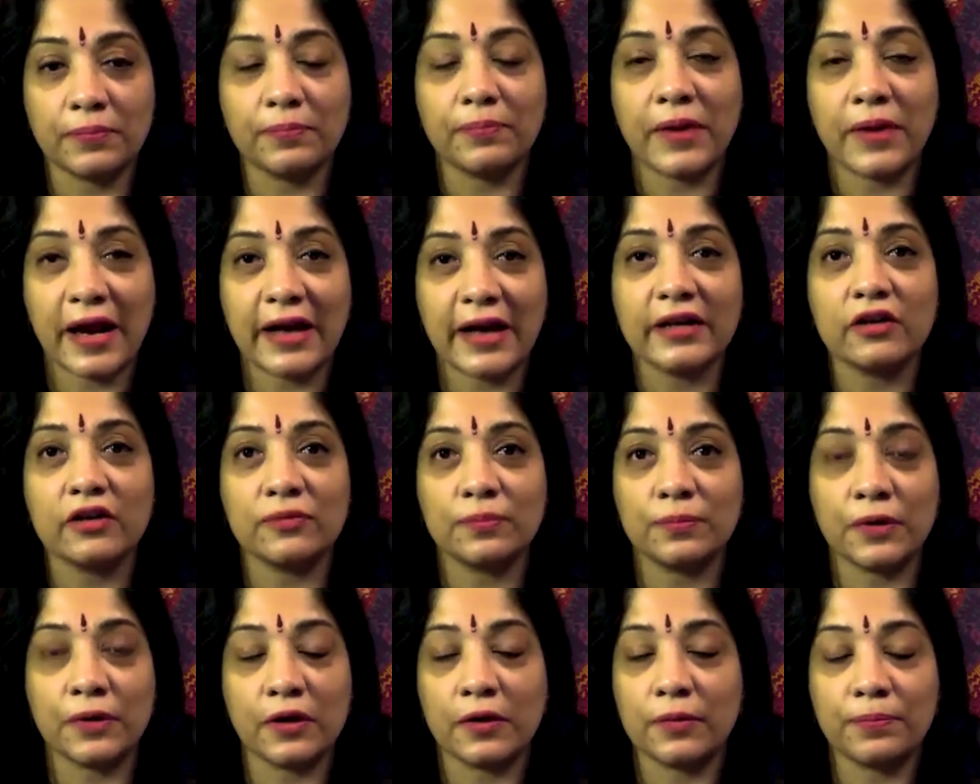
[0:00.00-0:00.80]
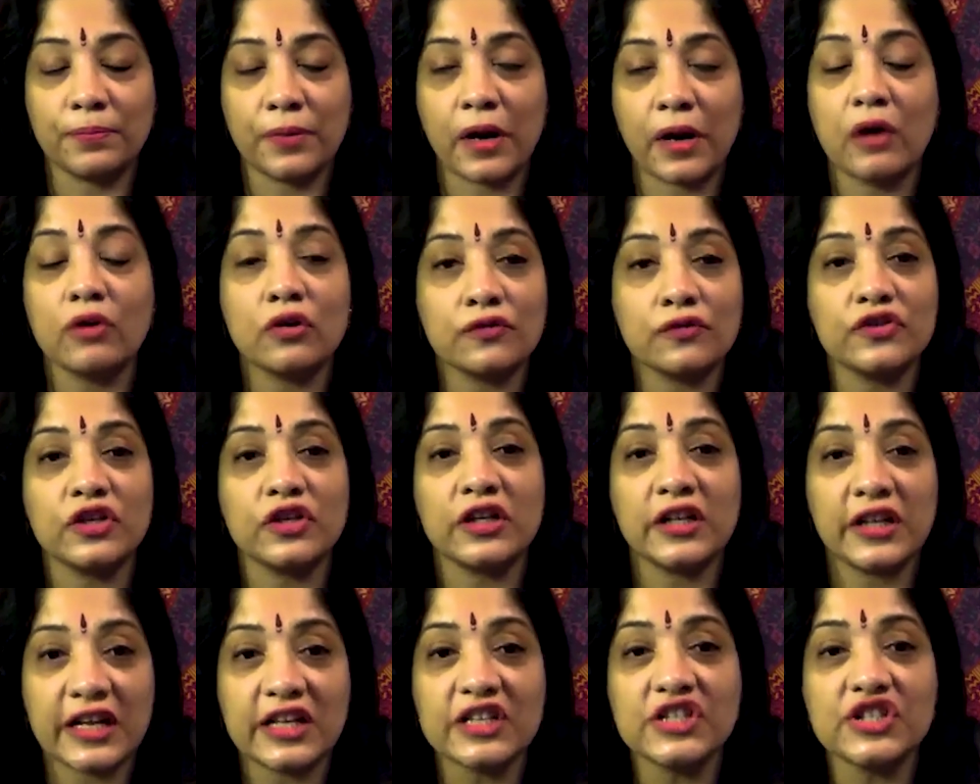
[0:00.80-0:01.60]
pride of proud of their
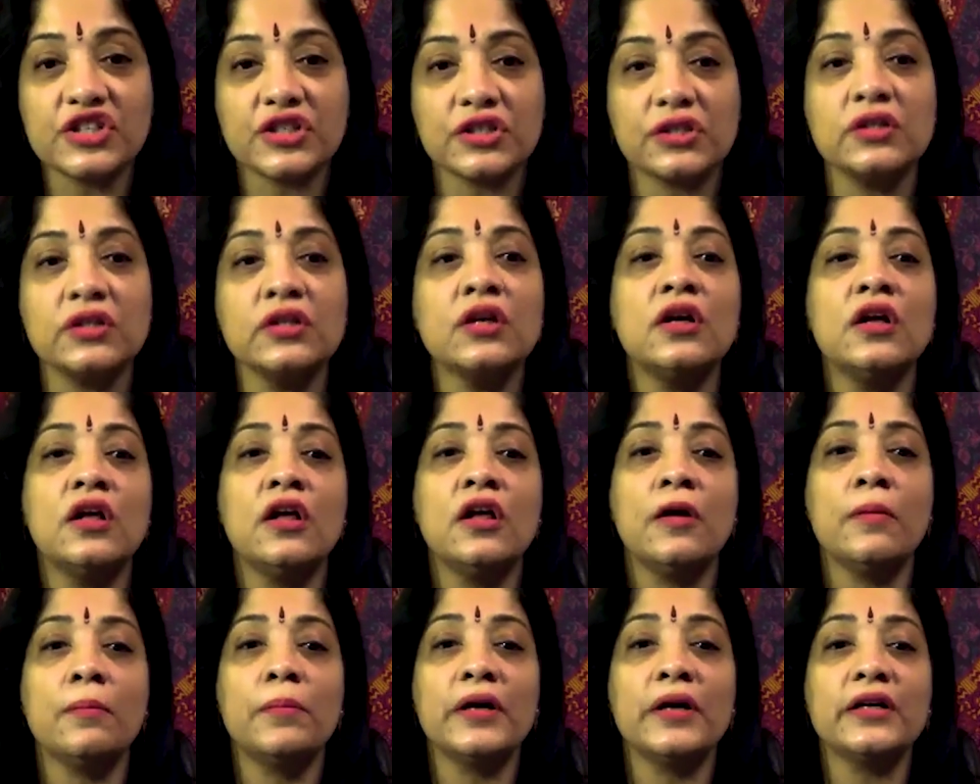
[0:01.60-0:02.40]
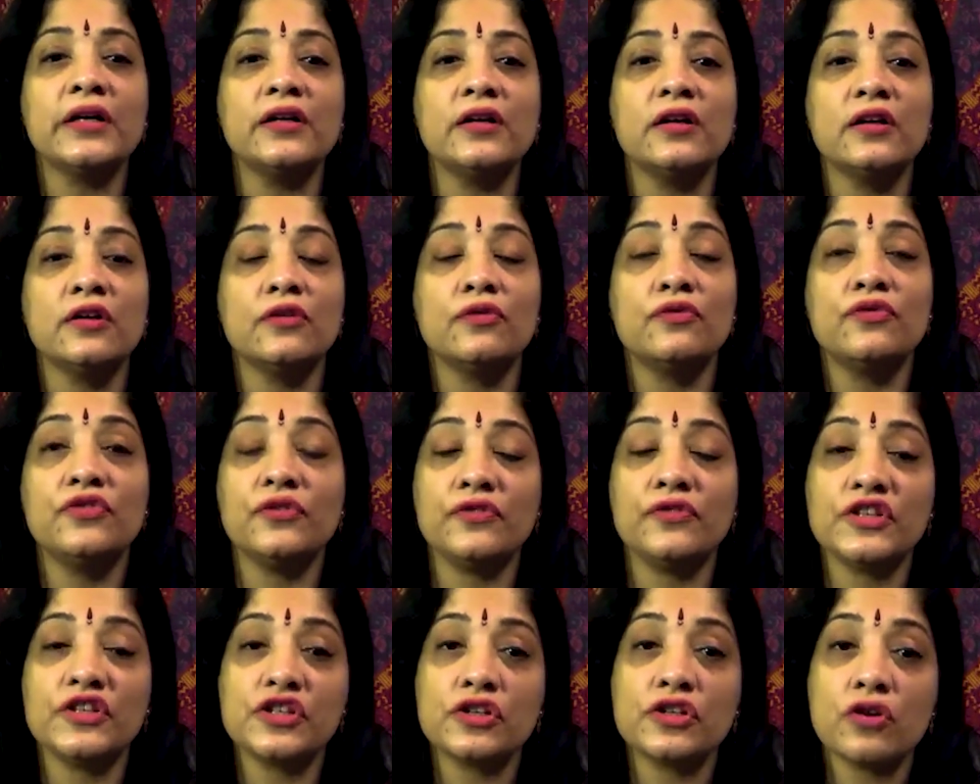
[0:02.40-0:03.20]
nation, but
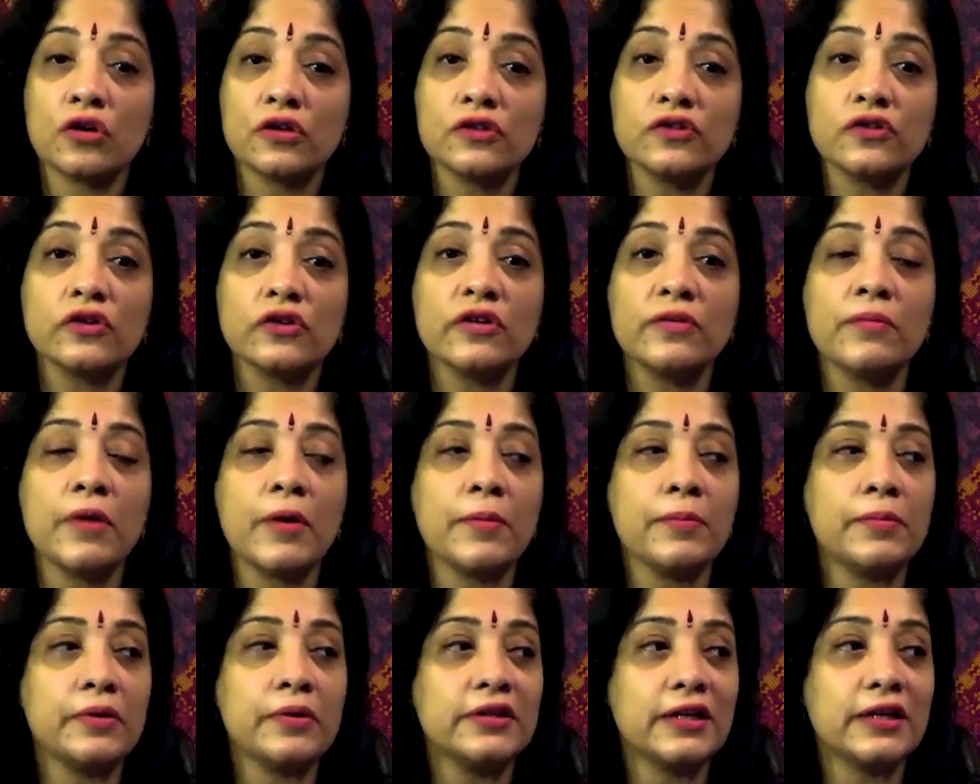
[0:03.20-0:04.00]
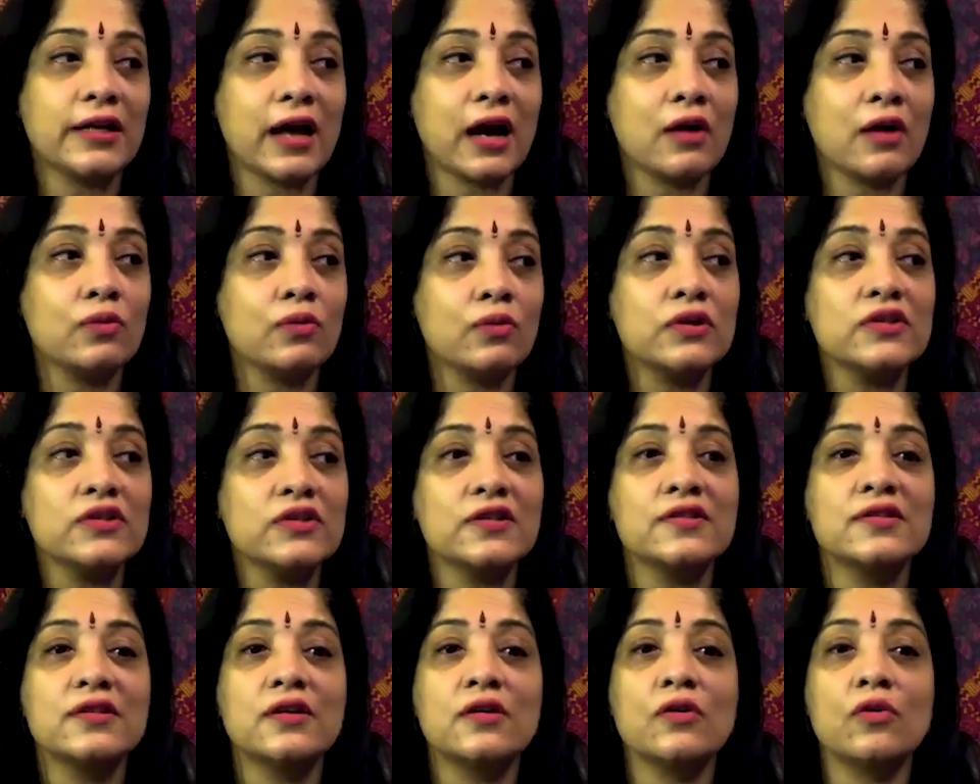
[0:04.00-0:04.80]
we should also remember that ours
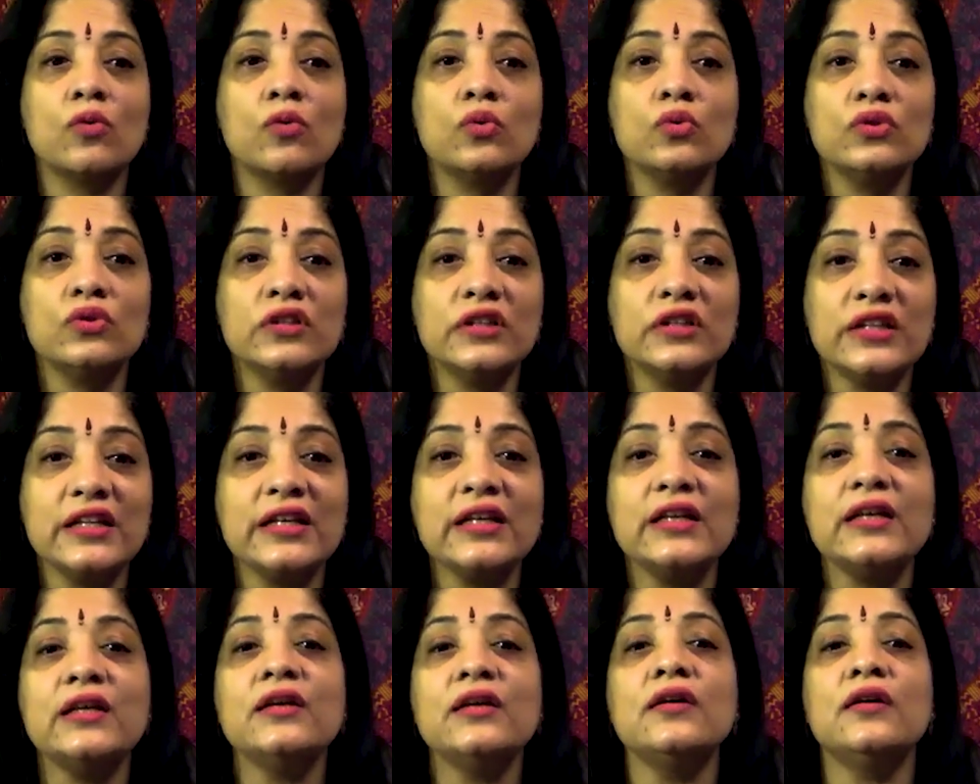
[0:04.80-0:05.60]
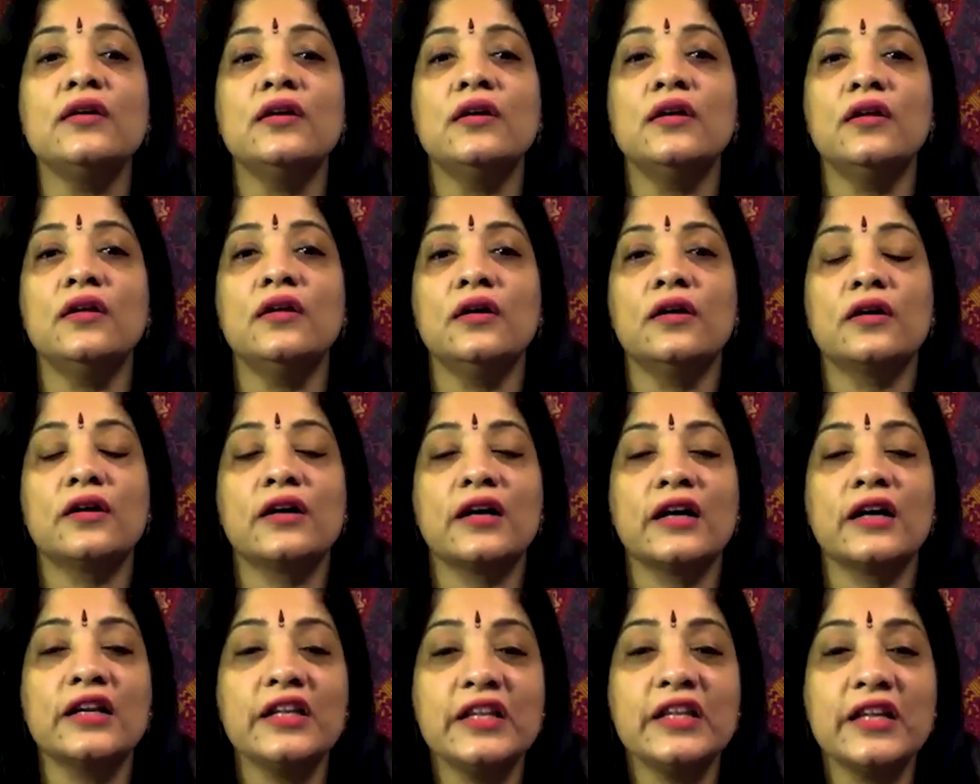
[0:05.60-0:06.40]
is the only
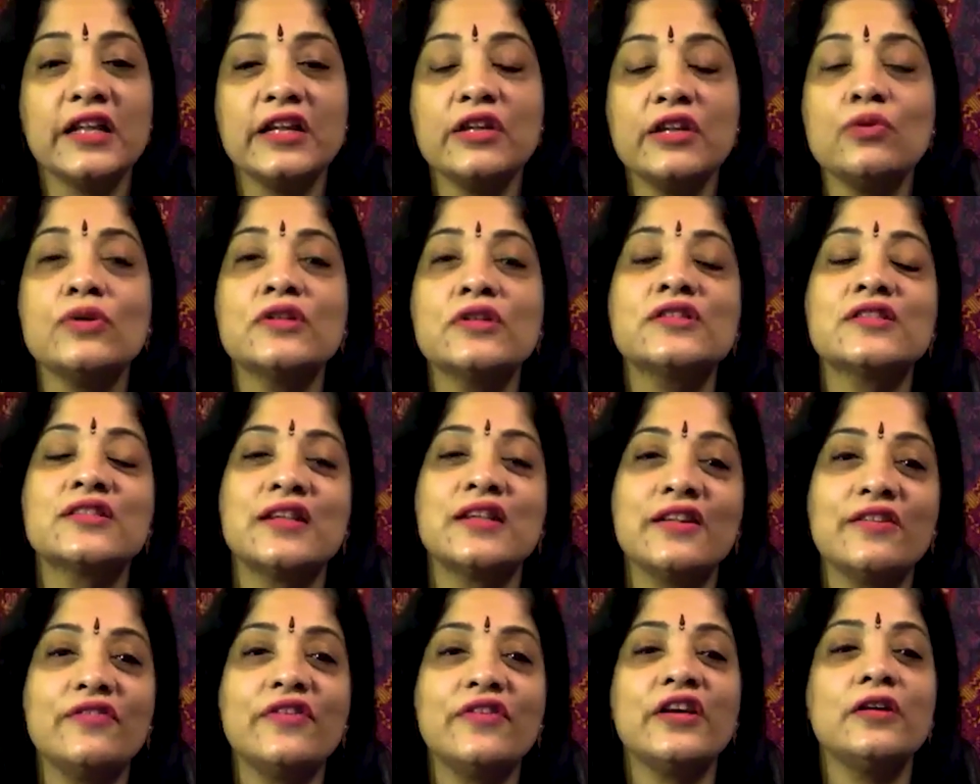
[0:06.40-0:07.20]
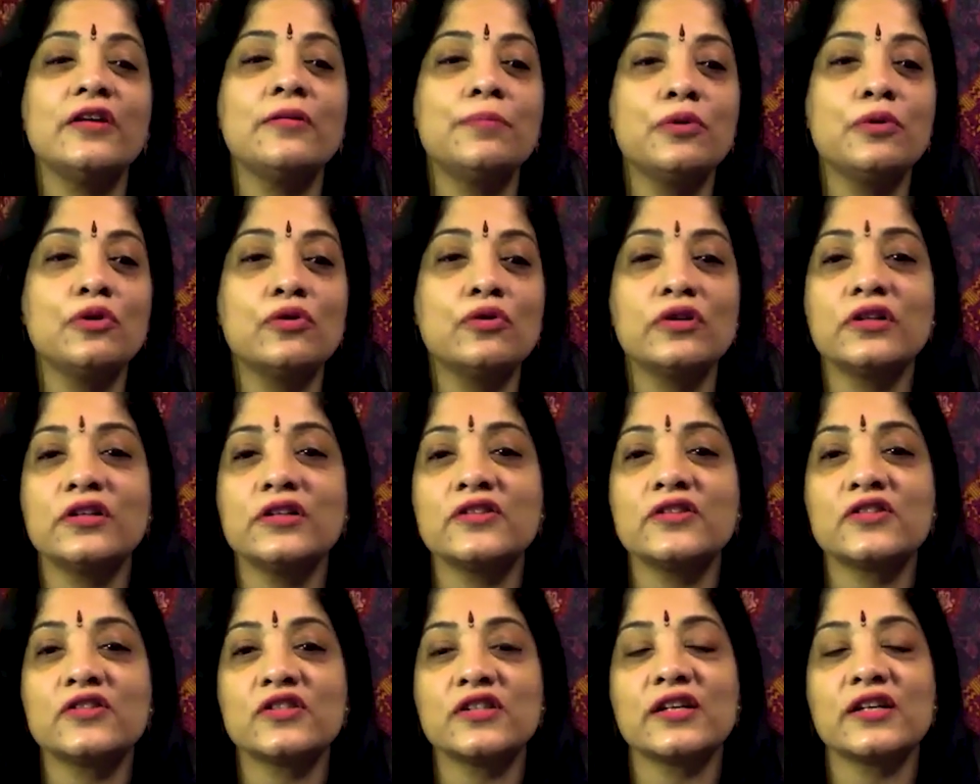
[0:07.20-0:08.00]
continuous living
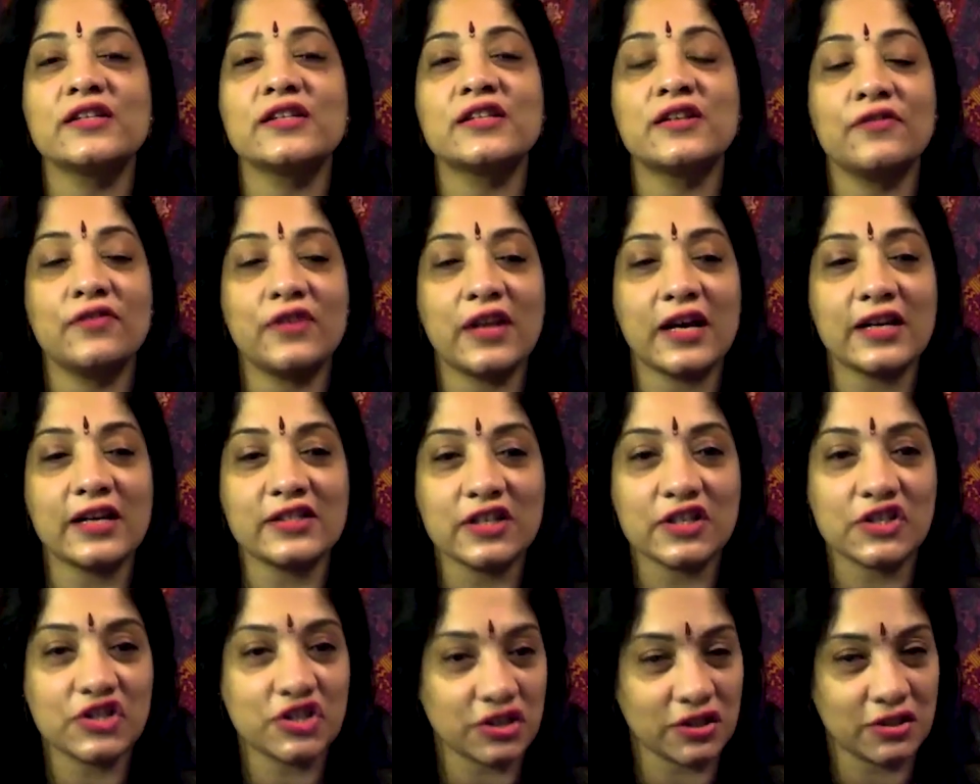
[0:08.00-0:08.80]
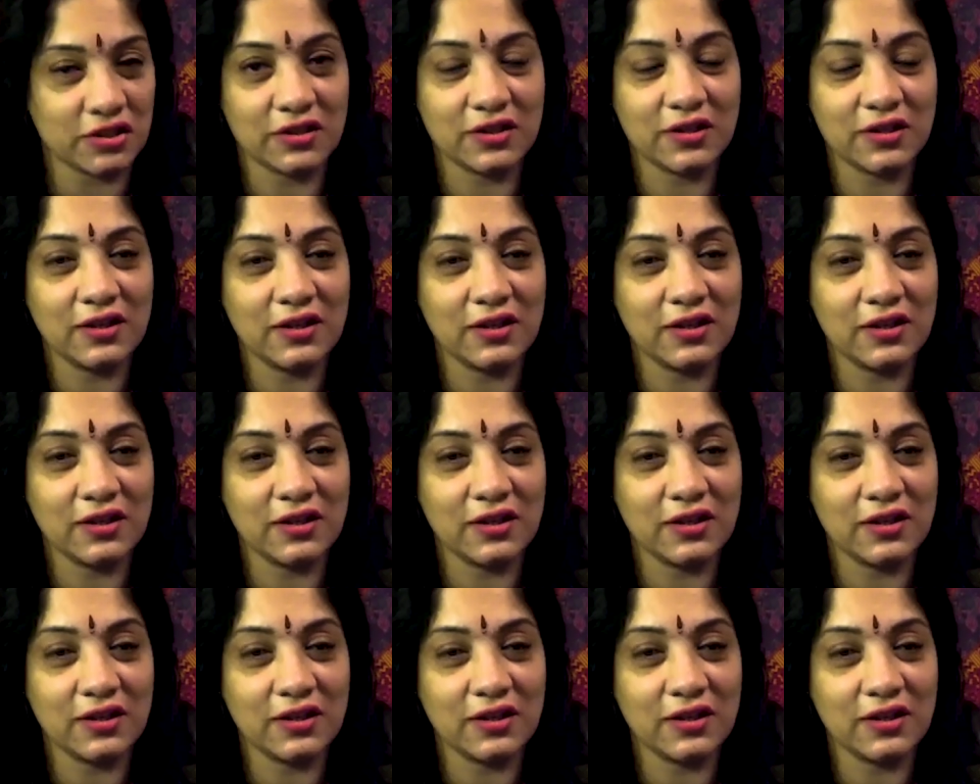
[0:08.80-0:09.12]
pluralistic civilization.